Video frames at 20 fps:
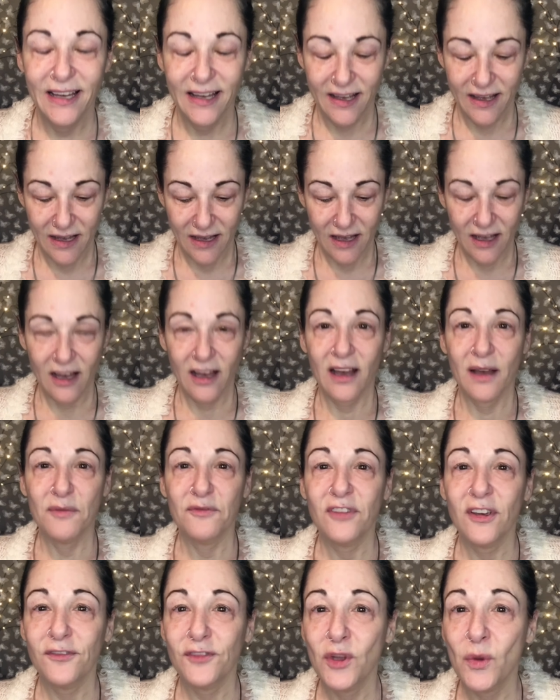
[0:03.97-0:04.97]
I'm
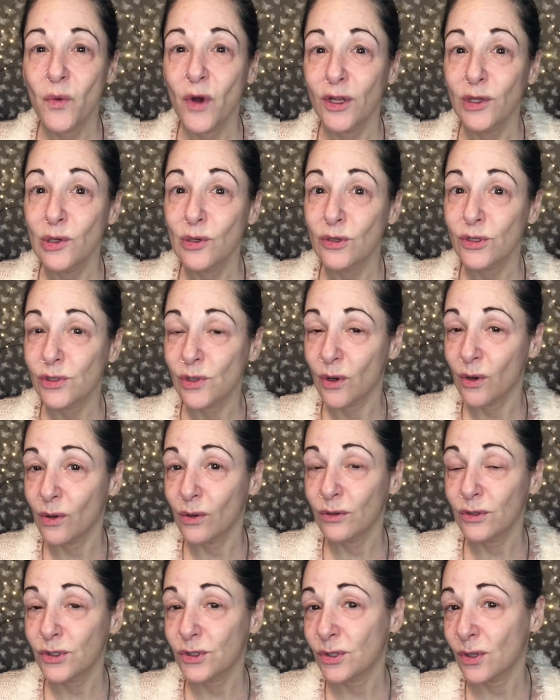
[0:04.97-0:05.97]
51 years old,
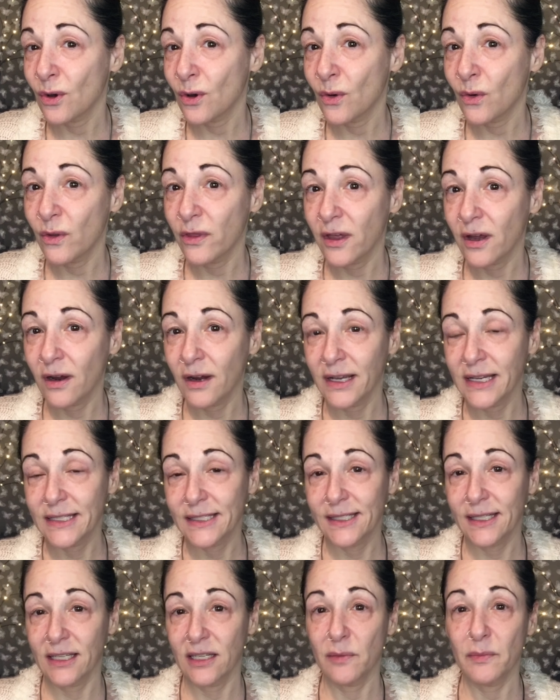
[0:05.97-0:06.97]
so there is
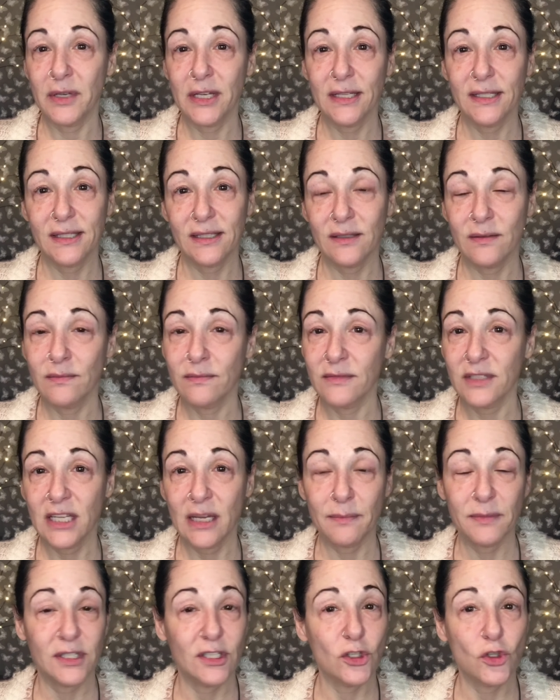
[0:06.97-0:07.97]
going to be some
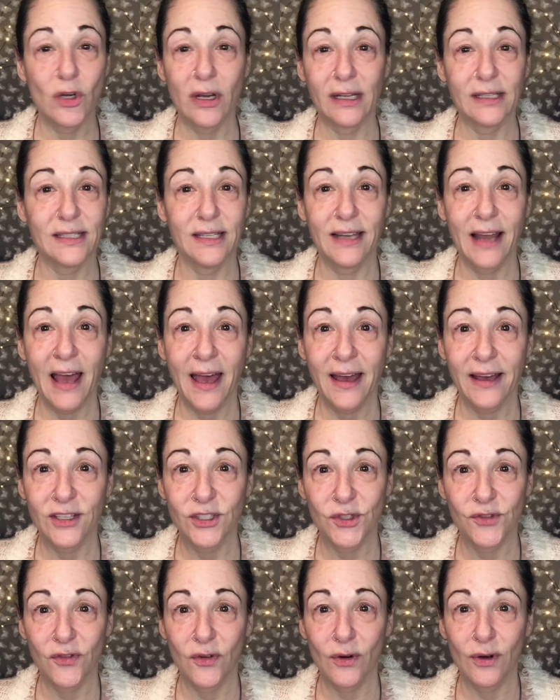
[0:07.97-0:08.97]
tips and tricks and hacks
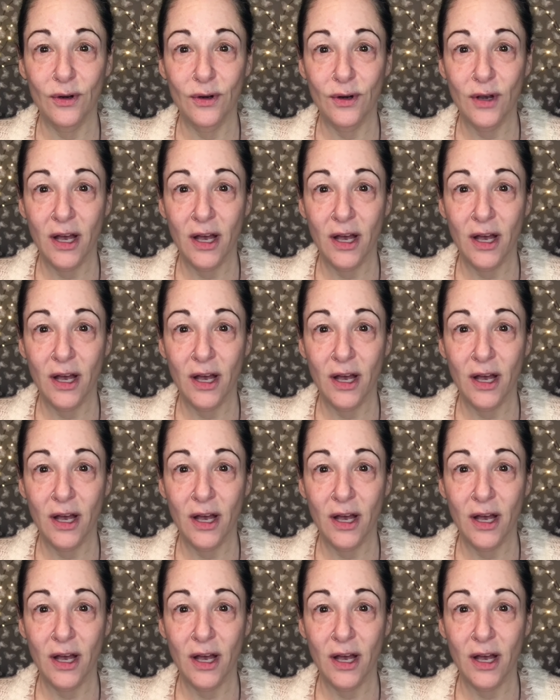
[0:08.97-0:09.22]
for